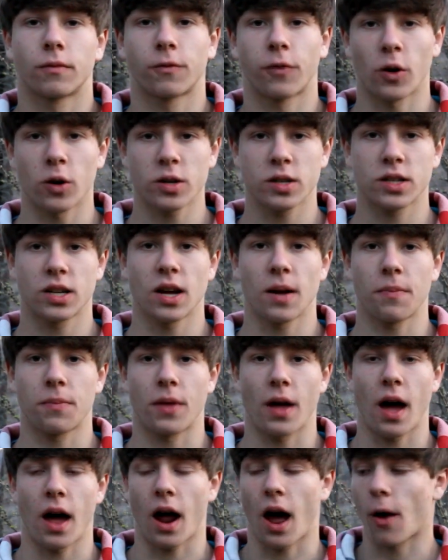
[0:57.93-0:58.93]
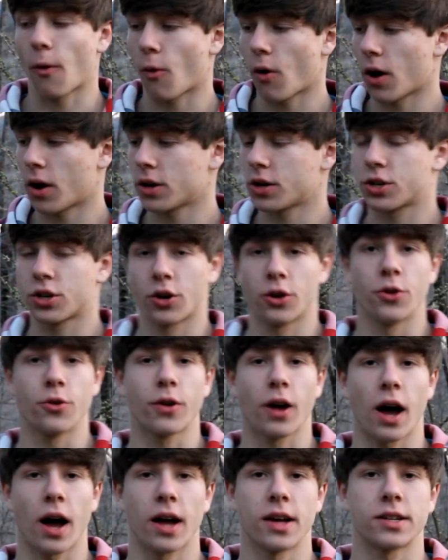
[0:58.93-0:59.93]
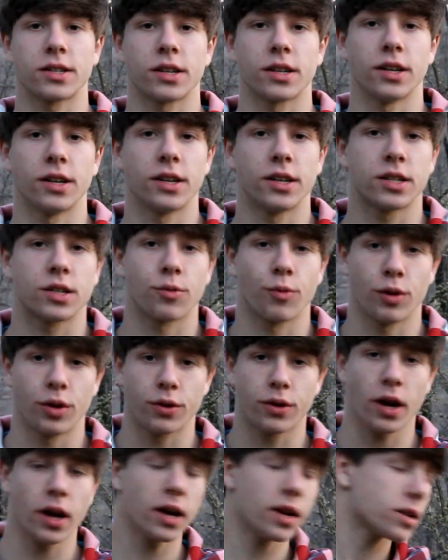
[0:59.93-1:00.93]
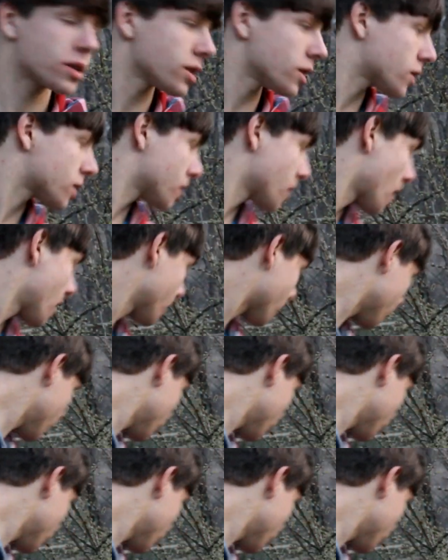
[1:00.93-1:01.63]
first tip that I want to show you guys is when you get into the snake,